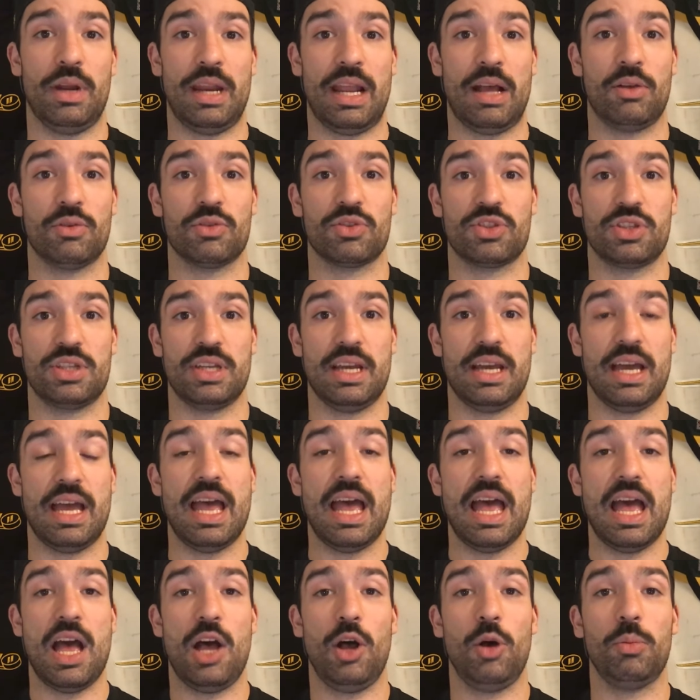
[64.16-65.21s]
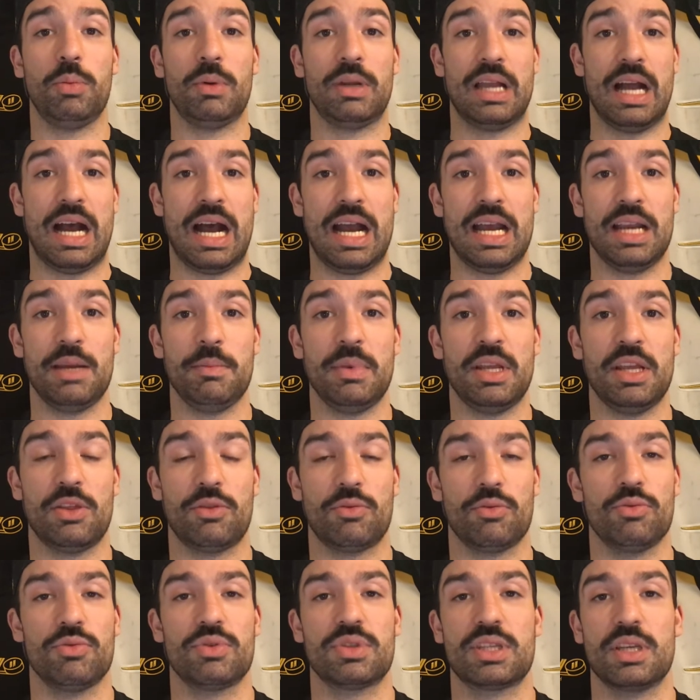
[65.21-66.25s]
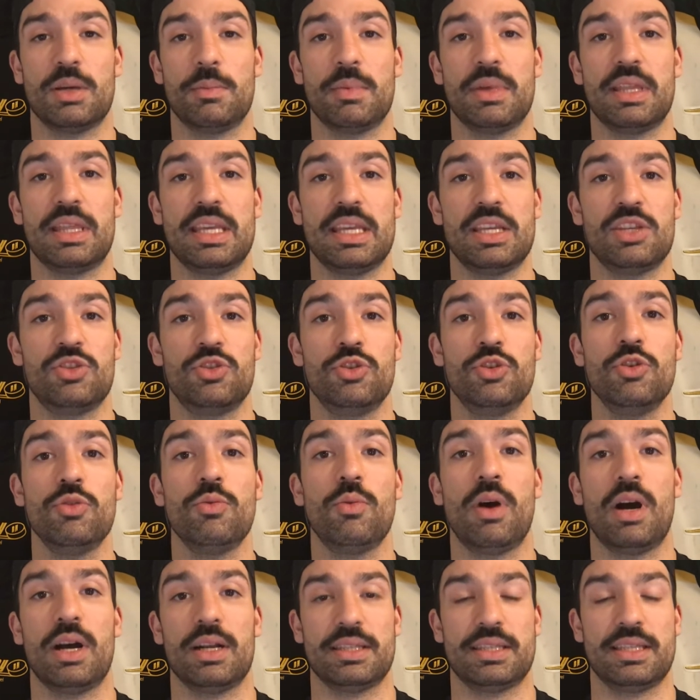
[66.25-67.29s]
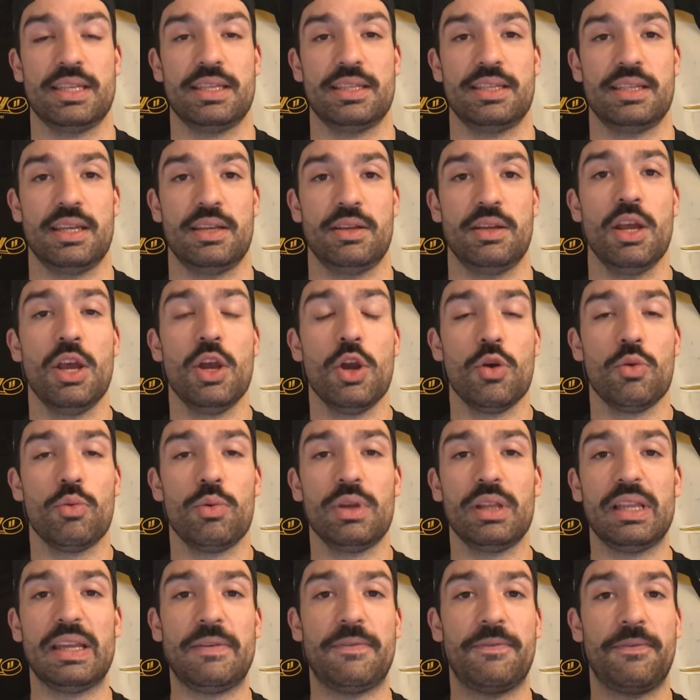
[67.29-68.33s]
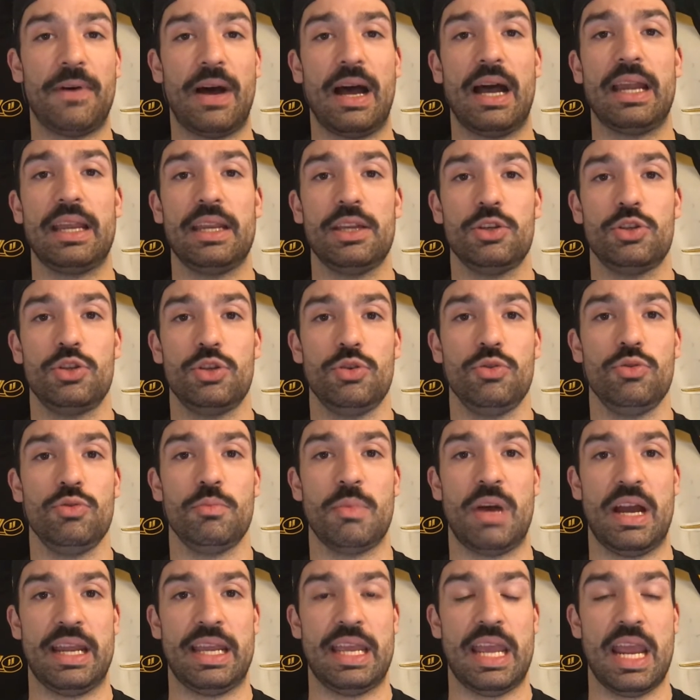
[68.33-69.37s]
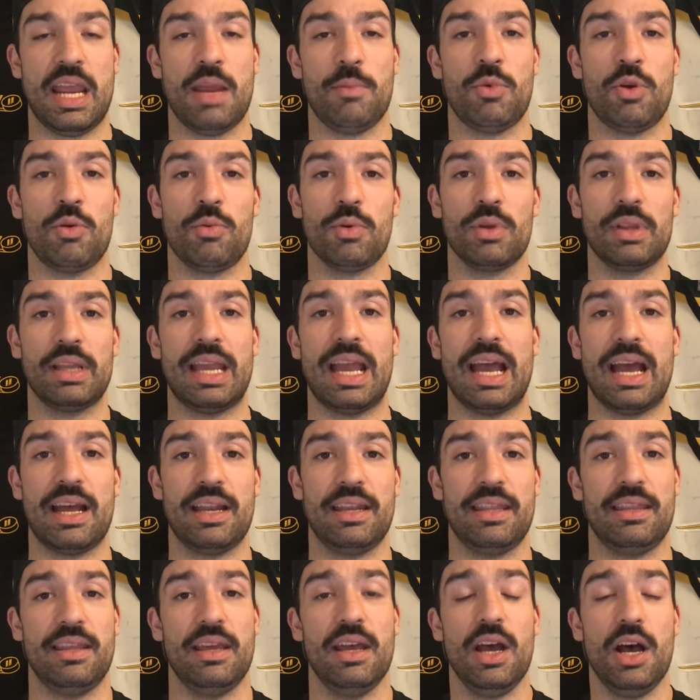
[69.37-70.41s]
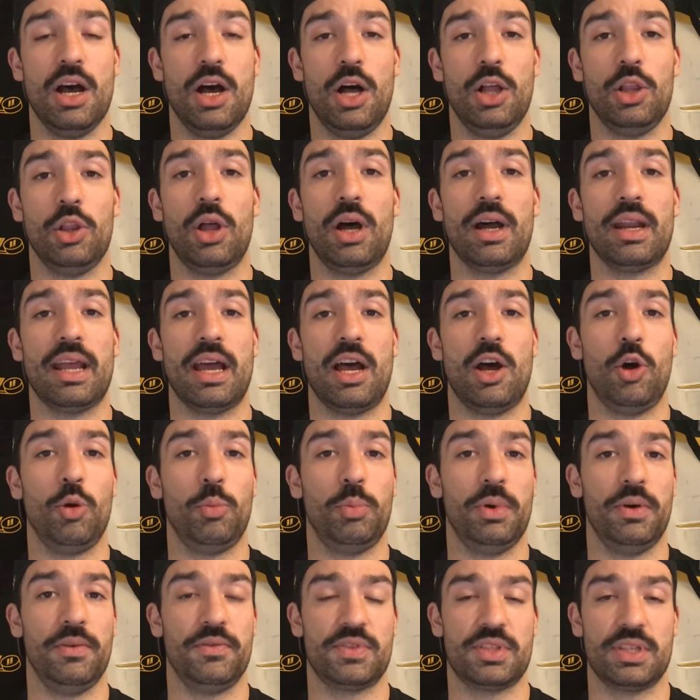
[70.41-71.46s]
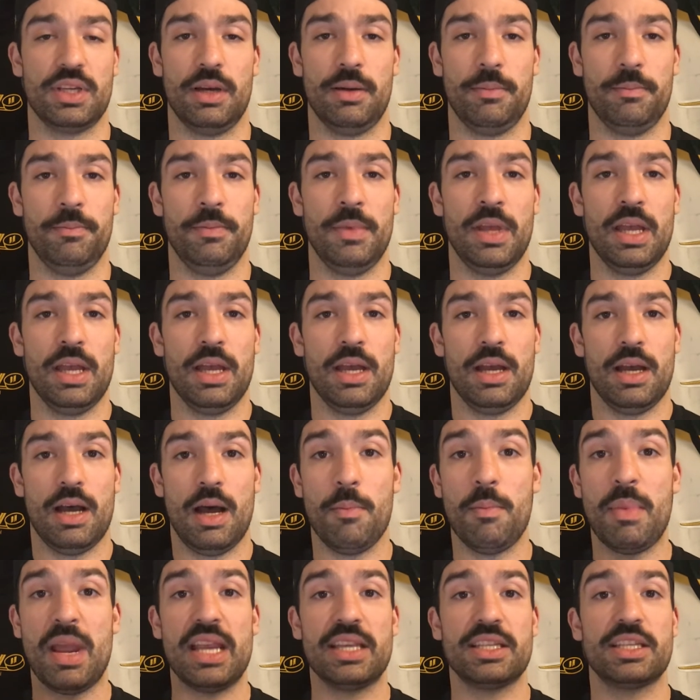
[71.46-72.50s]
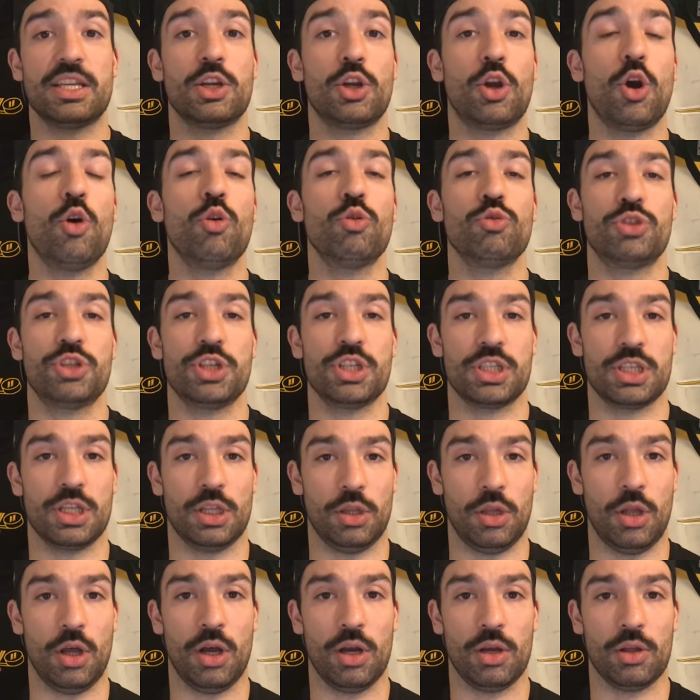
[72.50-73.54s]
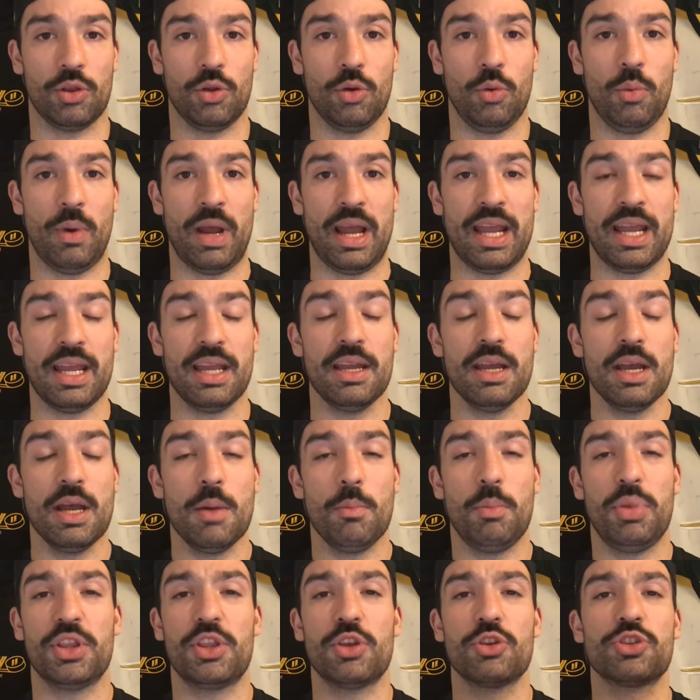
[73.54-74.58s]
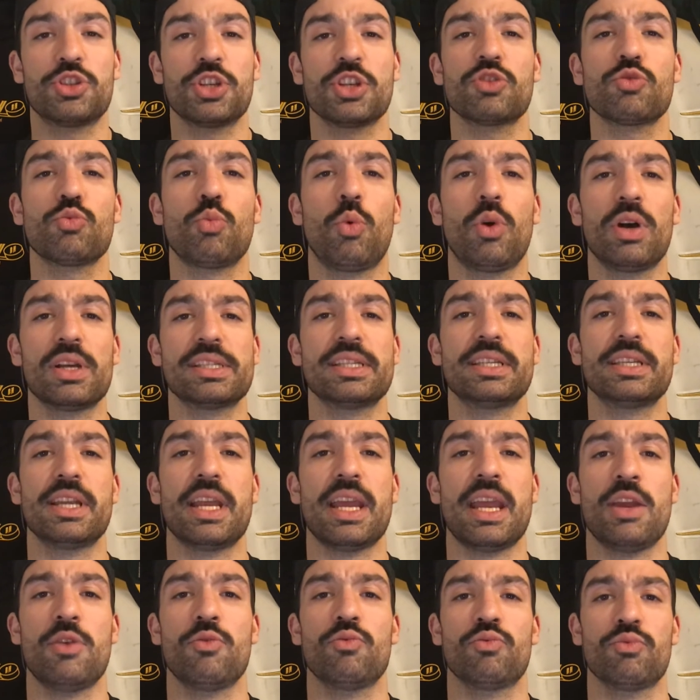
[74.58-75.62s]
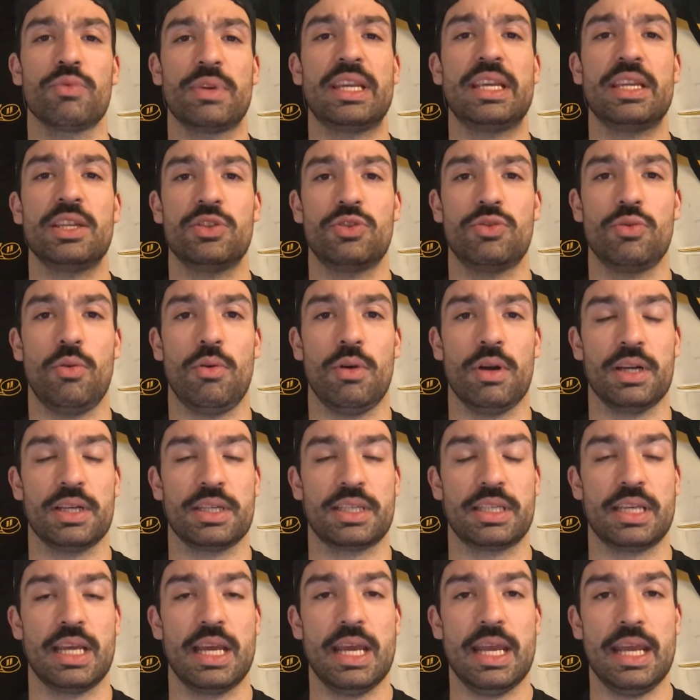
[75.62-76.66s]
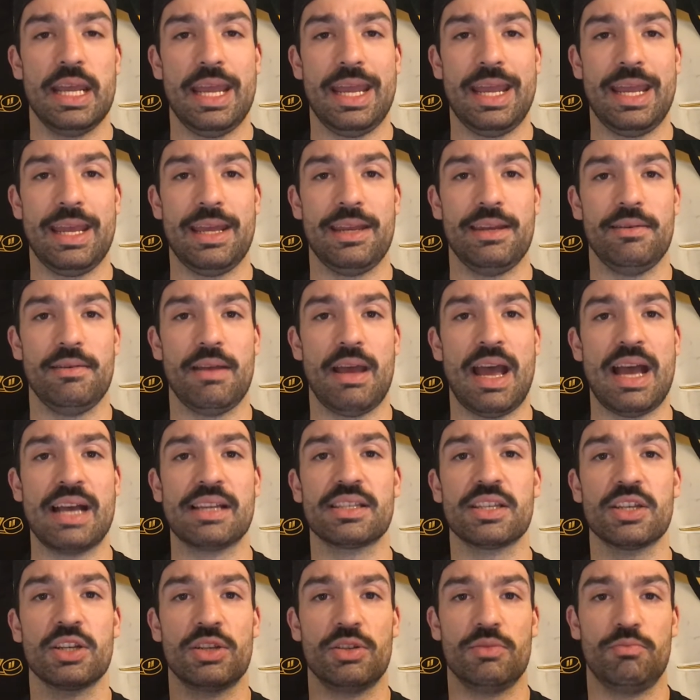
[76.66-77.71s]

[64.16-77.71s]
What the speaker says: else to help guide me through some of these nuances and really fine-tune my game. We really had a lot of help of some amazing coaches along the way, but there just wasn't a resource. And as a